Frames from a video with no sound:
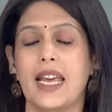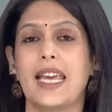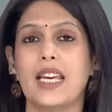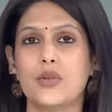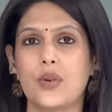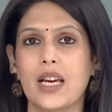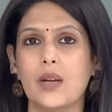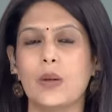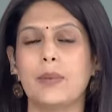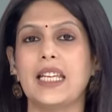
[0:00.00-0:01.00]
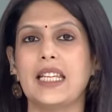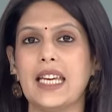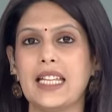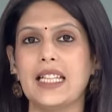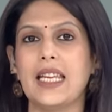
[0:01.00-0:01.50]
Israel will be
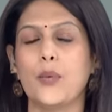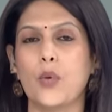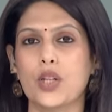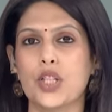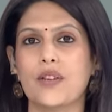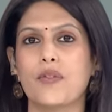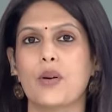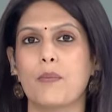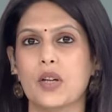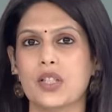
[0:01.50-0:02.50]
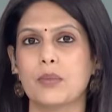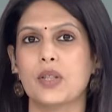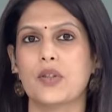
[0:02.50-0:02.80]
keenly watching for a possible